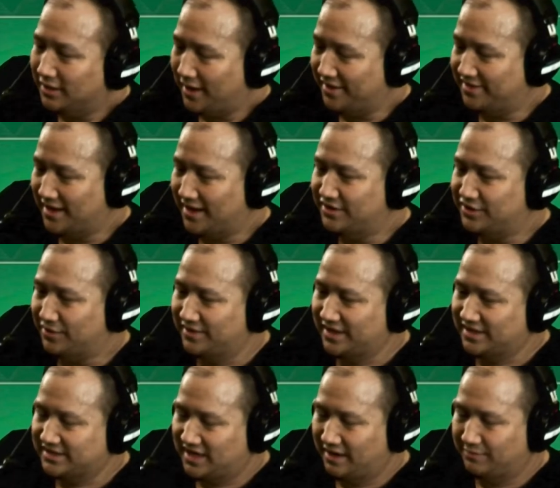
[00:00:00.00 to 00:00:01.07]
And then during
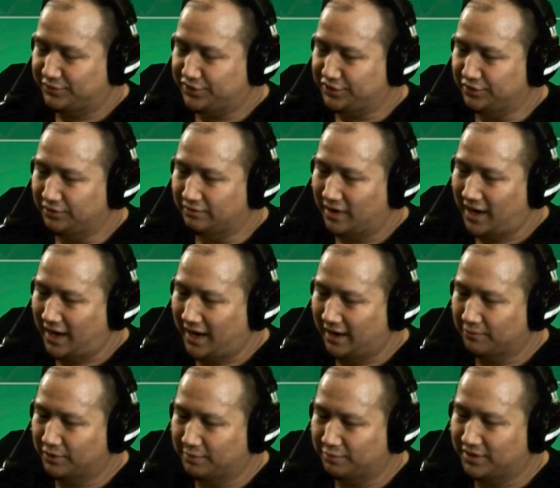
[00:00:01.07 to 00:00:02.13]
that time too,
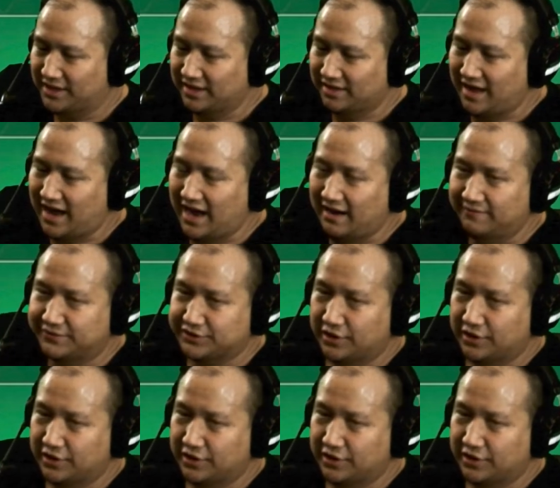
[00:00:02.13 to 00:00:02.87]
I would play live.